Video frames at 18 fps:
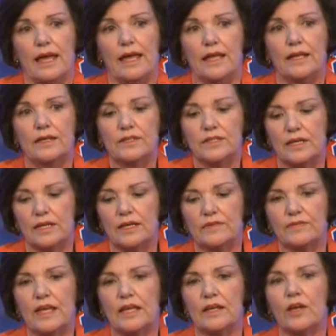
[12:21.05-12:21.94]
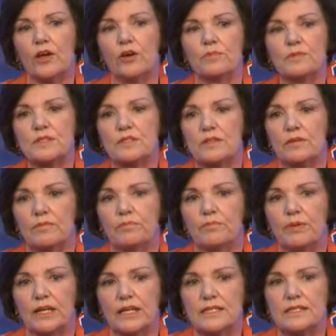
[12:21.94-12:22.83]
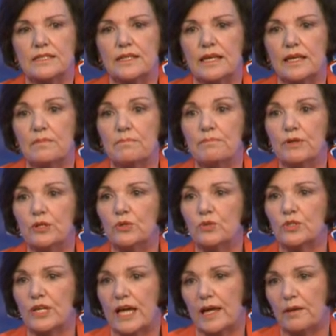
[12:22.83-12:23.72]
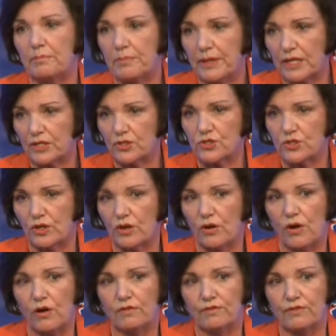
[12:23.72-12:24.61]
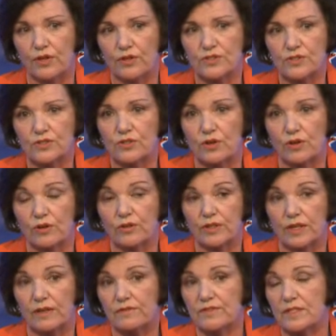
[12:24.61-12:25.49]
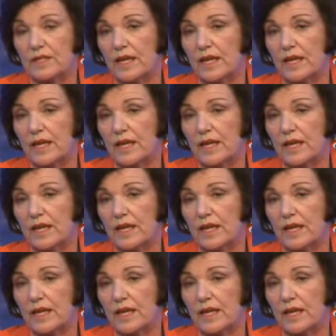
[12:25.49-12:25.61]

and it, that helps the police then build a picture of those stock thefts.